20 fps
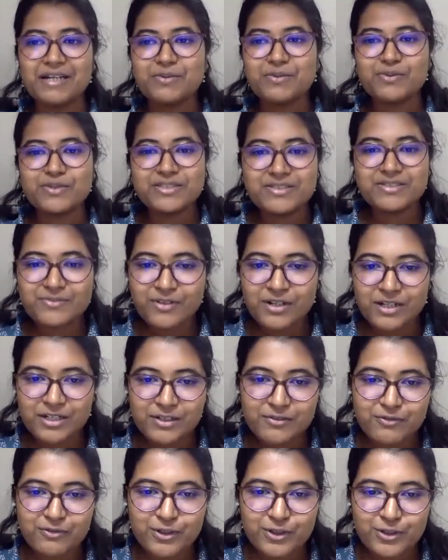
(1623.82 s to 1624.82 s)
it was
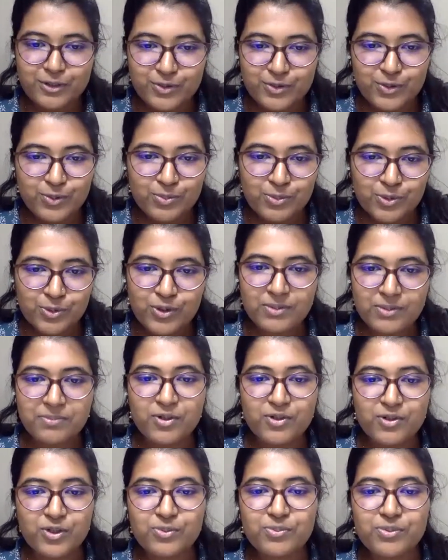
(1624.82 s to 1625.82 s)
wonderful to know more
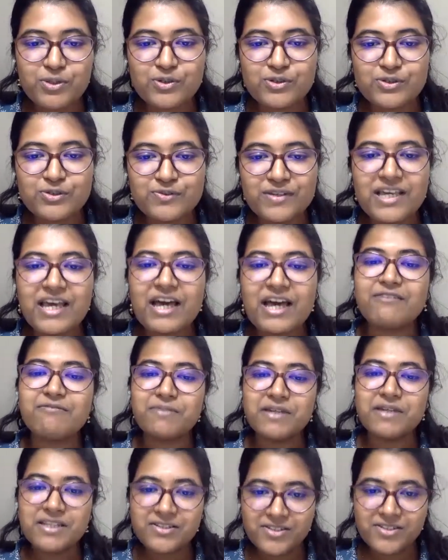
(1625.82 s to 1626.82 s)
about you, because we
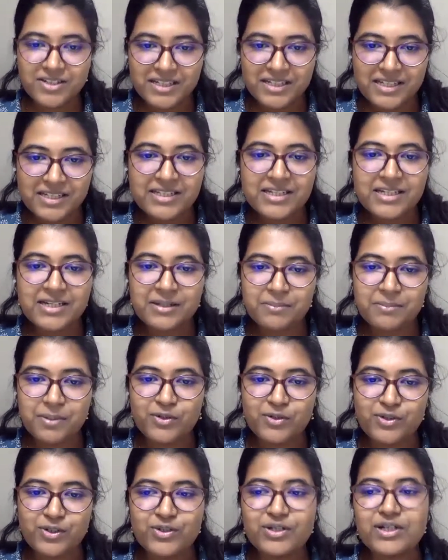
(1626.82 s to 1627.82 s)
have been reading
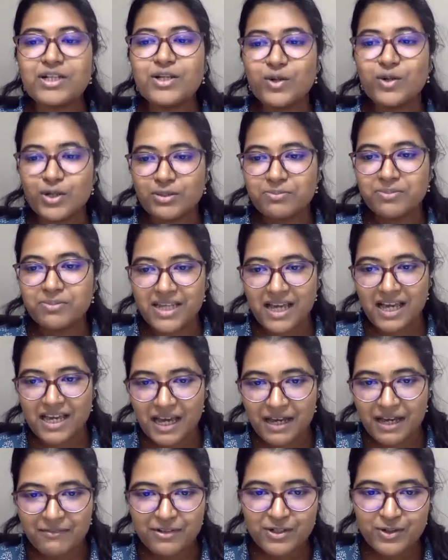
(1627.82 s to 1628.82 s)
about you a lot, but
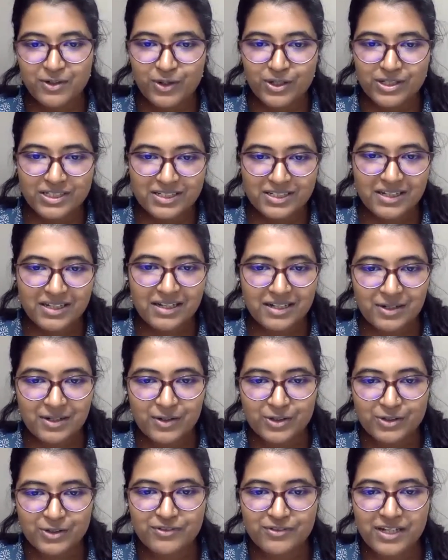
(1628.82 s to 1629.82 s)
I haven't got a
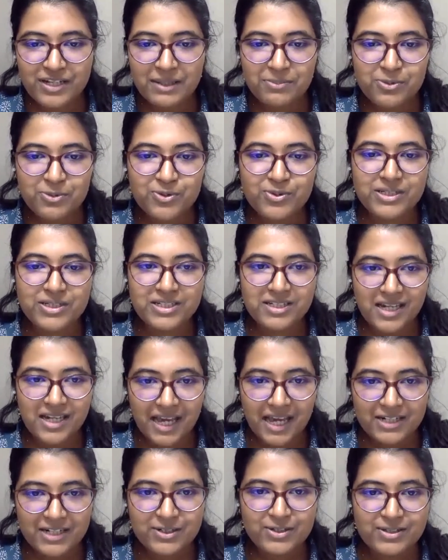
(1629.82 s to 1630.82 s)
lot of time to
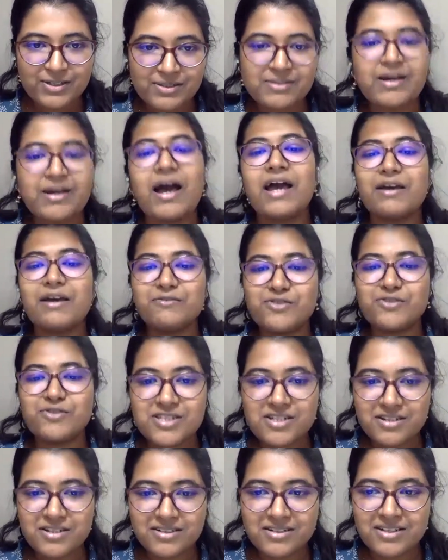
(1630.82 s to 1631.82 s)
interact. I have
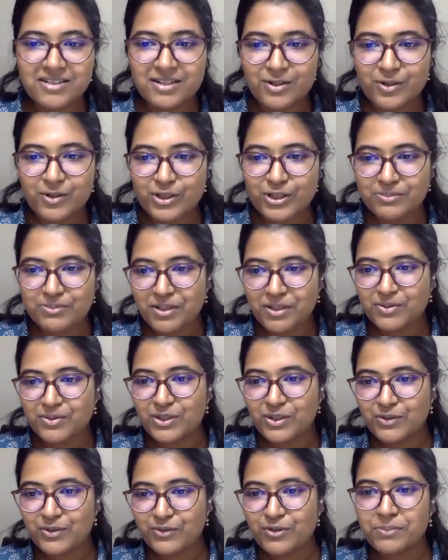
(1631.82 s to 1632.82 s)
just heard a lot
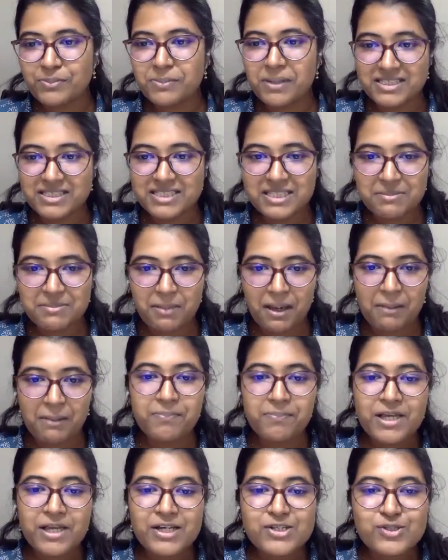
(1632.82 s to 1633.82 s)
about you from Mansi
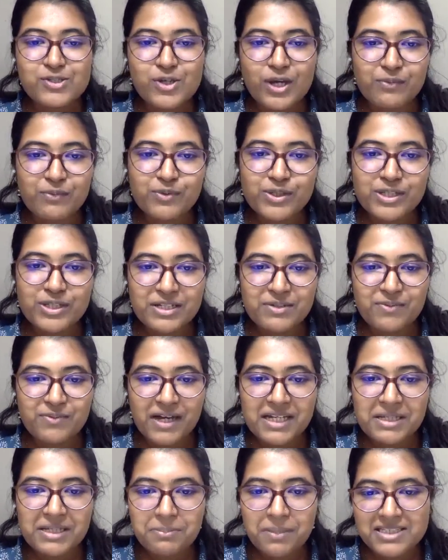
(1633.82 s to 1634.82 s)
ma'am. So I would
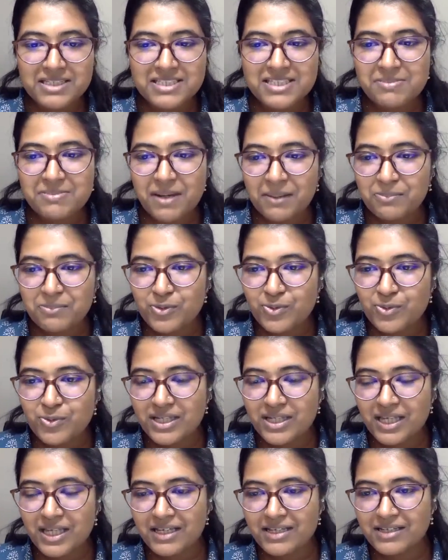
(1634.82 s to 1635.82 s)
invite Mansi ma'am to
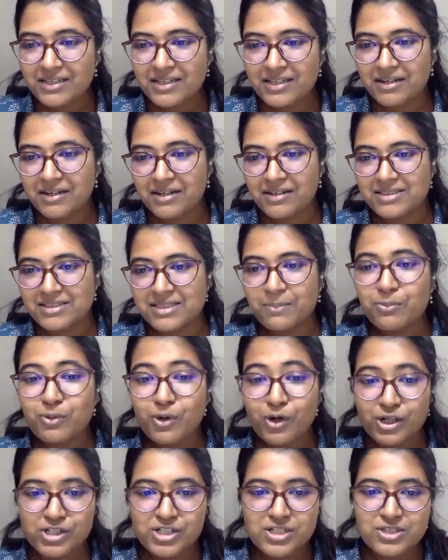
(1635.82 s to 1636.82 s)
take
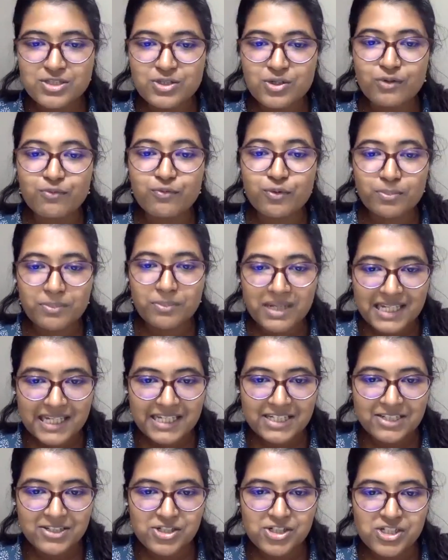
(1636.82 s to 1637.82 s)
some questions on women
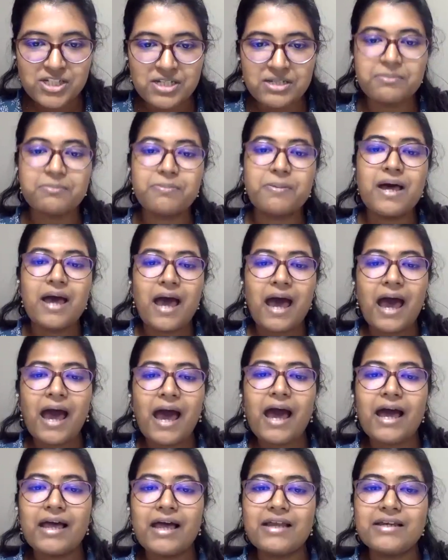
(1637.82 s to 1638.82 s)
leadership.
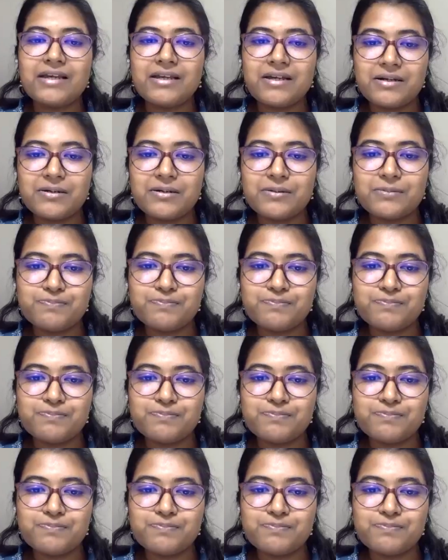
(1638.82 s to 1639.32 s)
And